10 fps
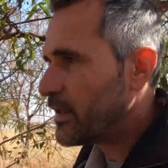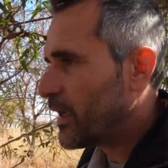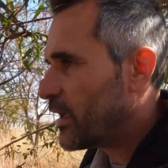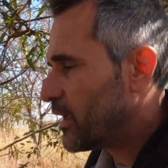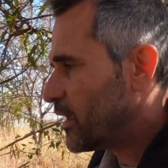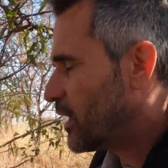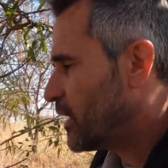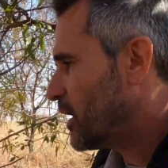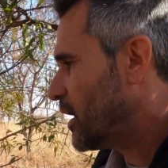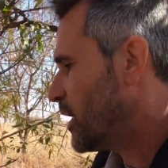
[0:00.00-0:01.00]
their
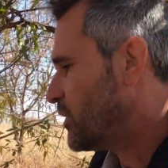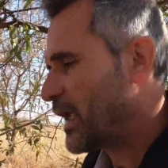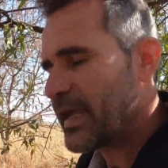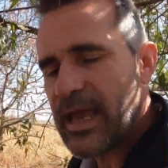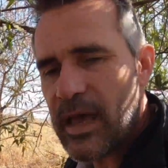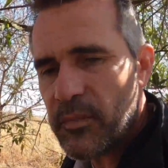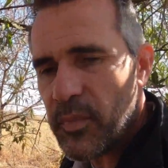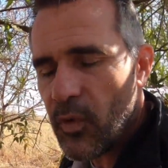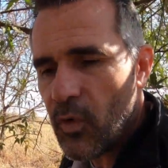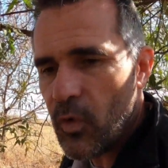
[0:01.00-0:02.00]
camp,
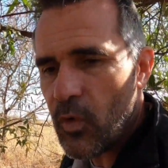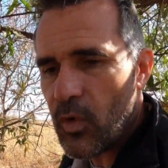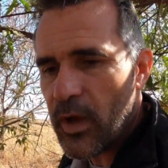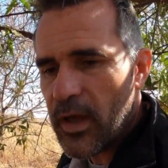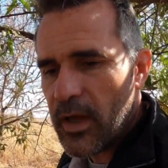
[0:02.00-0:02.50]
or